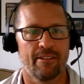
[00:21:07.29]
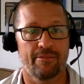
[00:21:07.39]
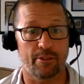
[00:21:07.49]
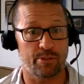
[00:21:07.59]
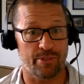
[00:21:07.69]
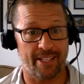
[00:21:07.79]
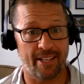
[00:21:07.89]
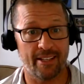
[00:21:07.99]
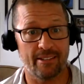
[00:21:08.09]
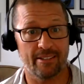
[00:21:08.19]
folks
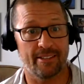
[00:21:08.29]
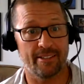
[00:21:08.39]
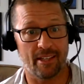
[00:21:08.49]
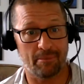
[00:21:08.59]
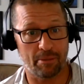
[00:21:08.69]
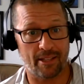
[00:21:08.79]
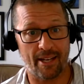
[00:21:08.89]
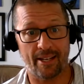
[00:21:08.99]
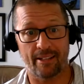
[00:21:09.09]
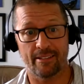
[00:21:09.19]
retain,
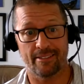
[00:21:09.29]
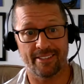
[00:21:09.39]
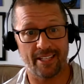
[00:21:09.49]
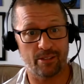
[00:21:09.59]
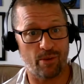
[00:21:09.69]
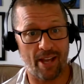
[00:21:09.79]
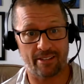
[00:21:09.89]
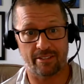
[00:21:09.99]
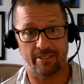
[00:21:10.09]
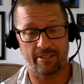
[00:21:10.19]
apply, take new
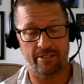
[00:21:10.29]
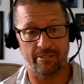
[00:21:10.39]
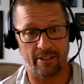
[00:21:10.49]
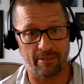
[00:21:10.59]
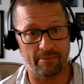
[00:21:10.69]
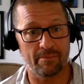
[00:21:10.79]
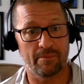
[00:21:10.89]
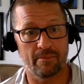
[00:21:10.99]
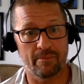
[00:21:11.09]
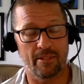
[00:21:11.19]
actions, develop
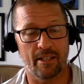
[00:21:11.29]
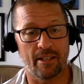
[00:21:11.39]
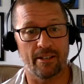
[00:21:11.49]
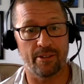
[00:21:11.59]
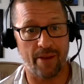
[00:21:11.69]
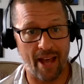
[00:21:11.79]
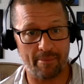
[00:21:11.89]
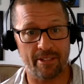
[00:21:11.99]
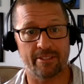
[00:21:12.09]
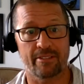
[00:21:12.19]
new
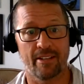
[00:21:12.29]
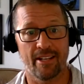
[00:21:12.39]
habits,